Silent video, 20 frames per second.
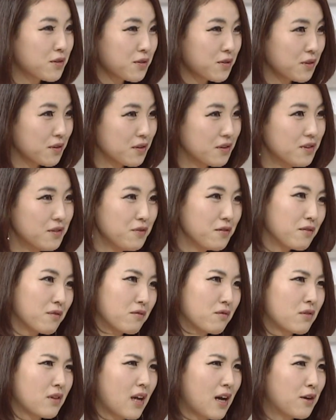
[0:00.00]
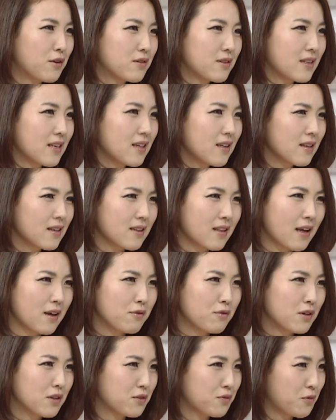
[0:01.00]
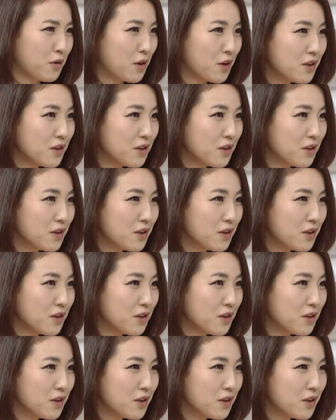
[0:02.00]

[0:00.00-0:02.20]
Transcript: to school without thinking that was